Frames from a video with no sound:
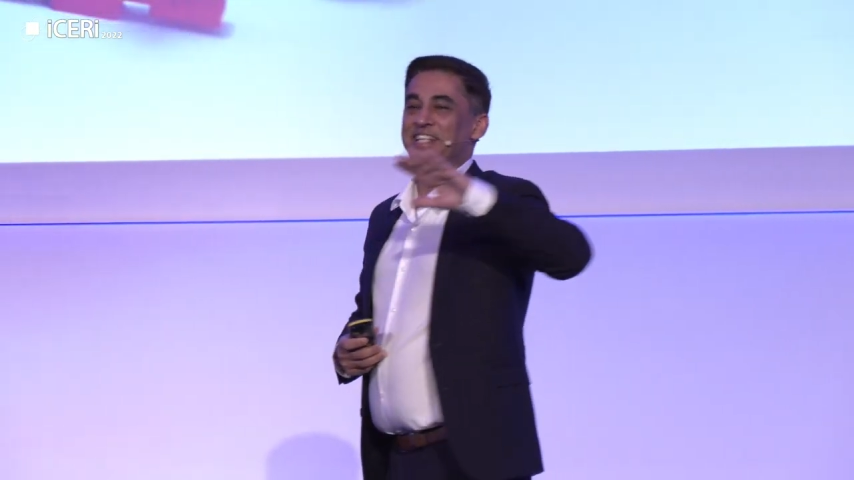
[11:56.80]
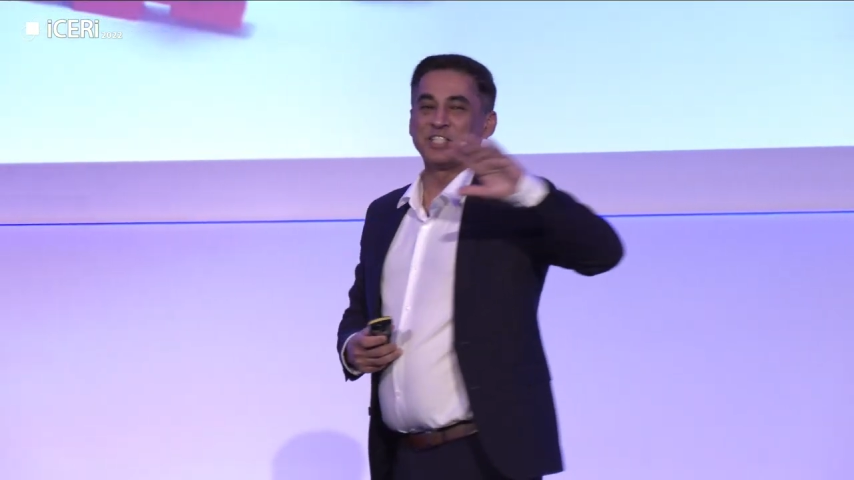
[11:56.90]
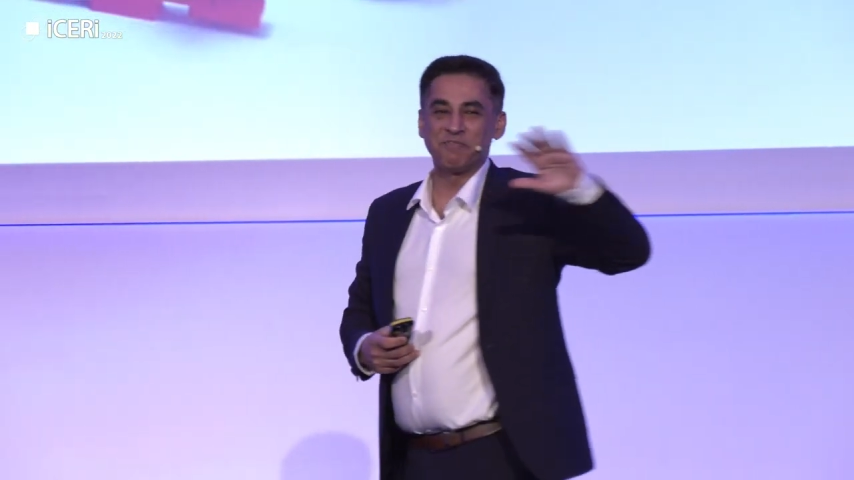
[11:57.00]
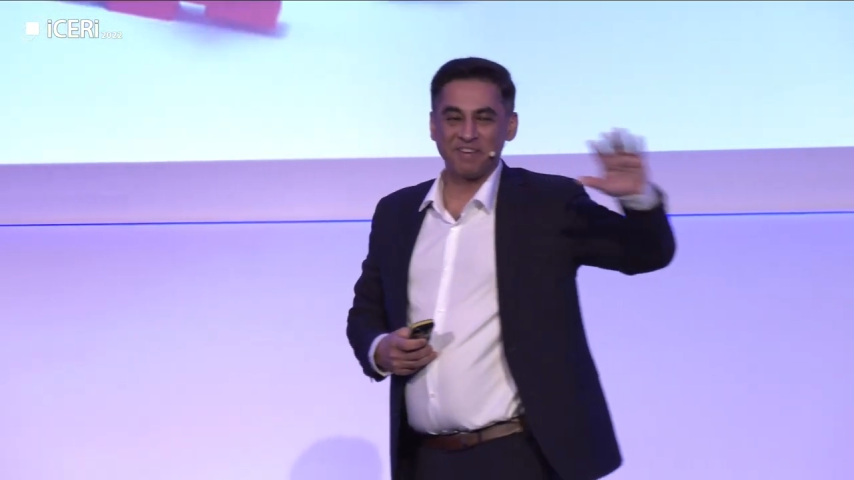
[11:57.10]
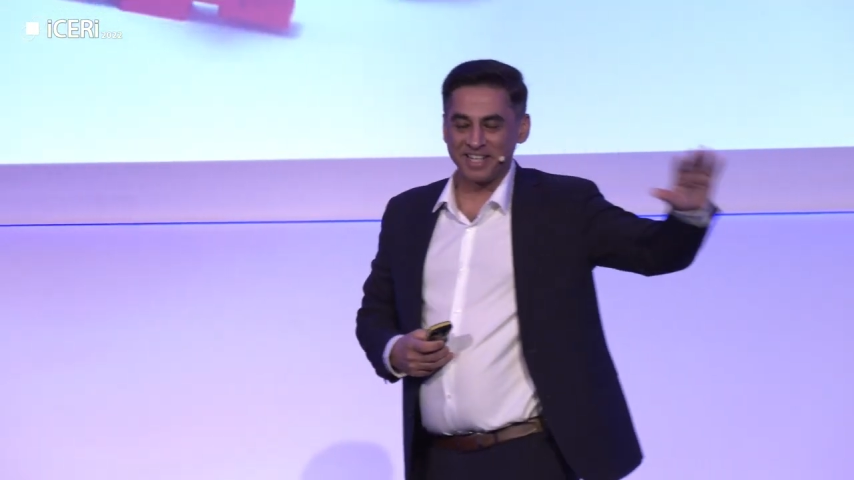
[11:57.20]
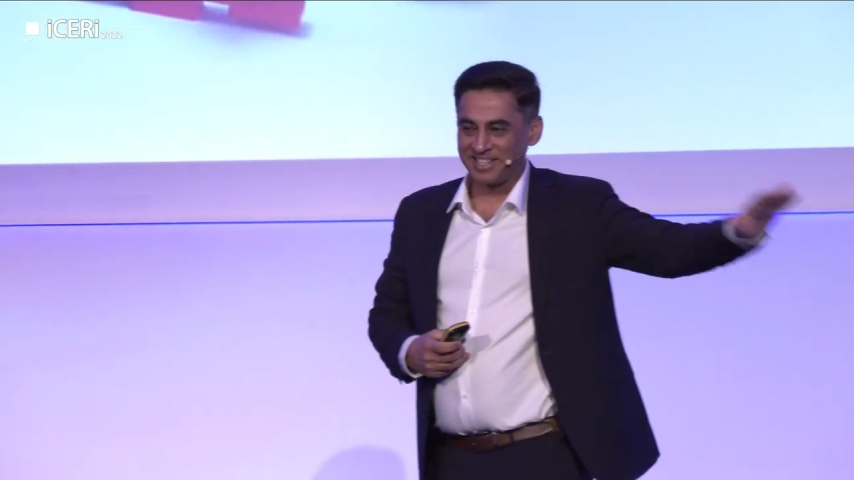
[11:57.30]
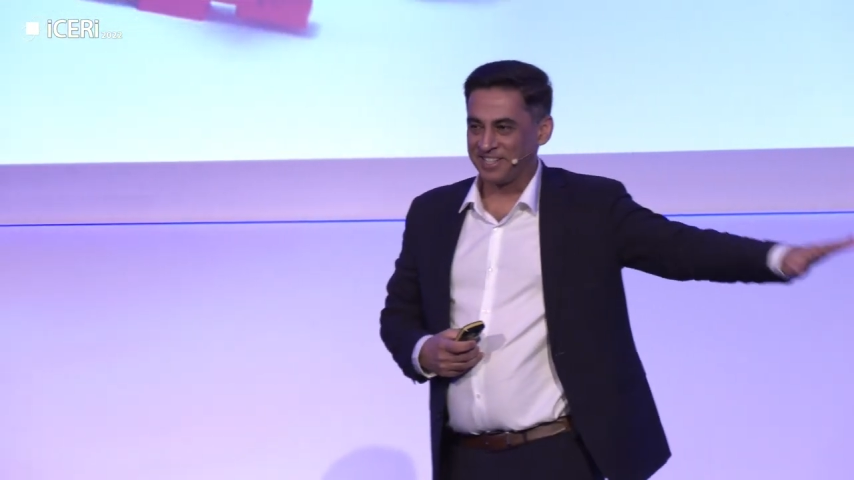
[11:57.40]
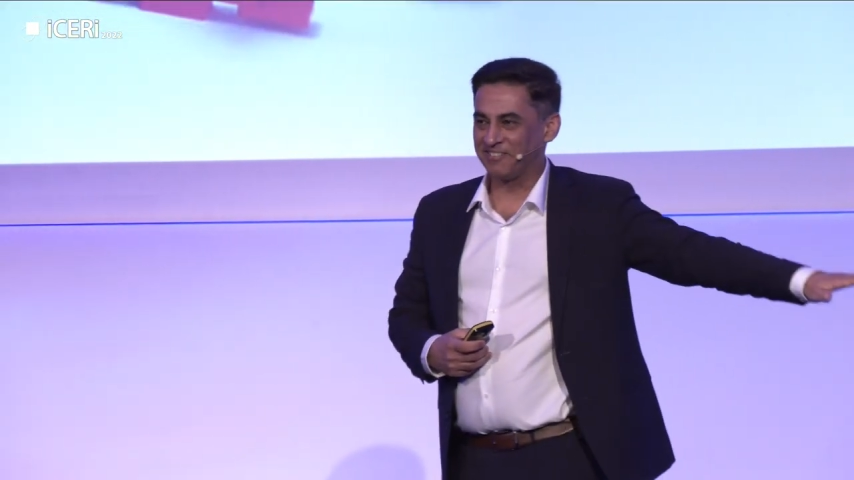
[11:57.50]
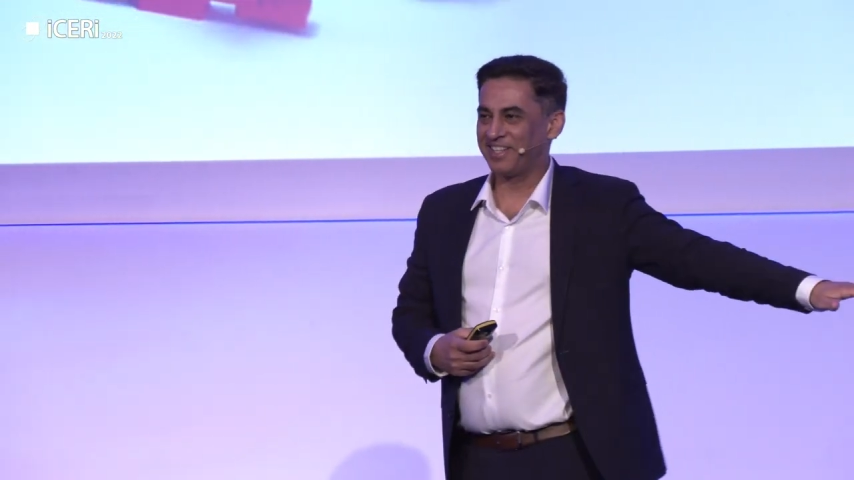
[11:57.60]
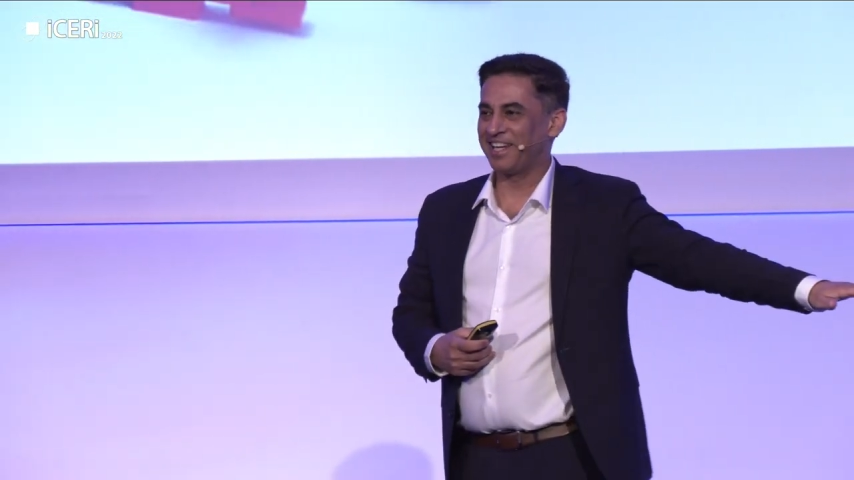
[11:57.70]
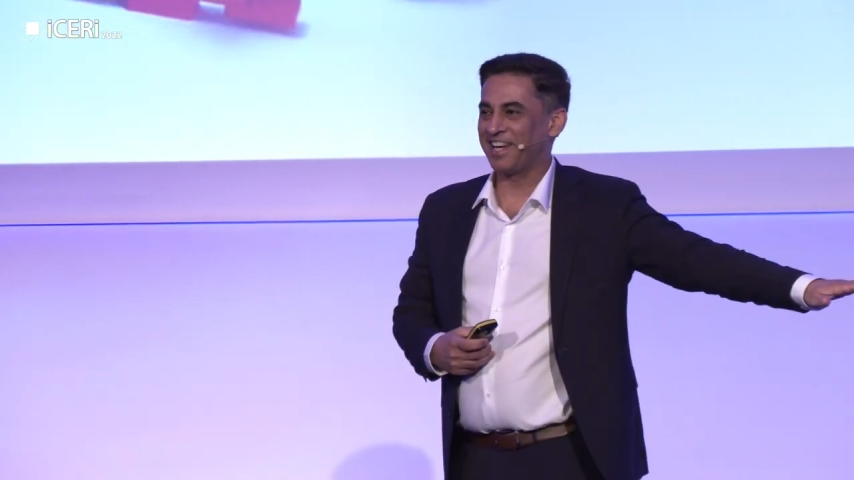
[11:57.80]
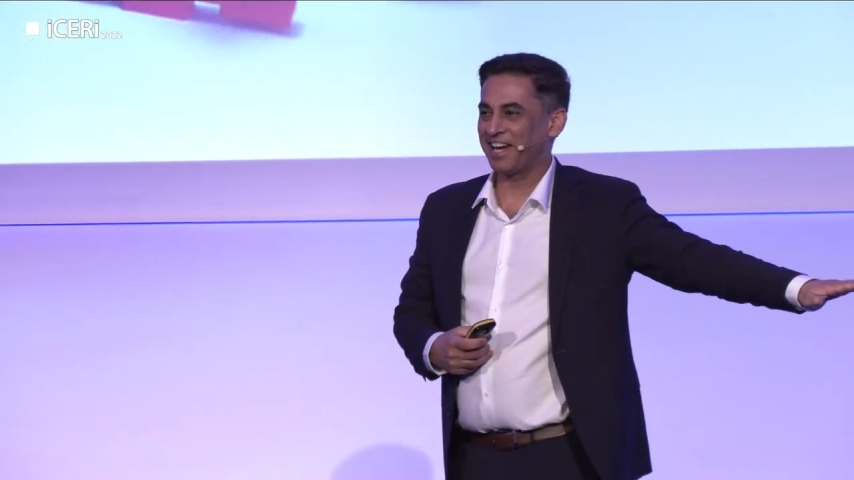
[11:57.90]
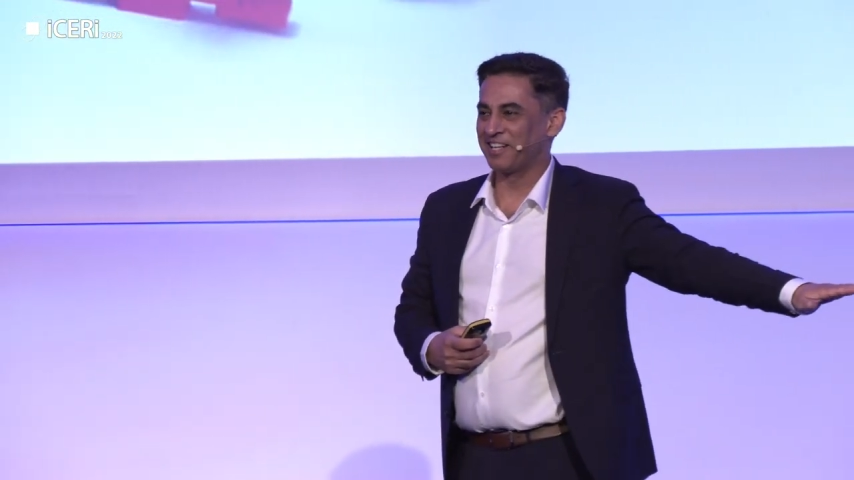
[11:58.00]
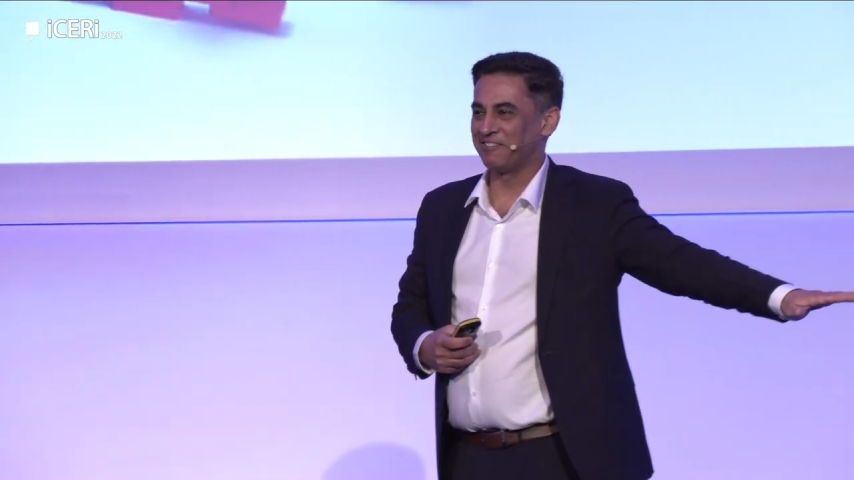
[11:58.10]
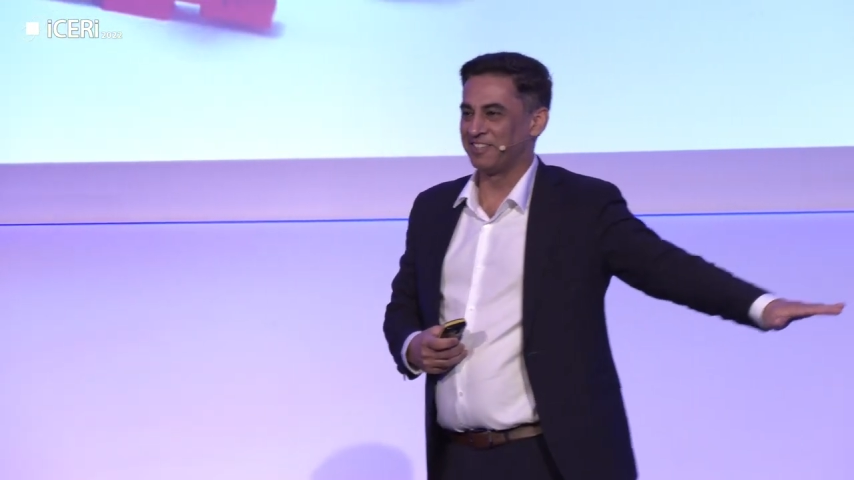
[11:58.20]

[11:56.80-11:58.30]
spite of their lack of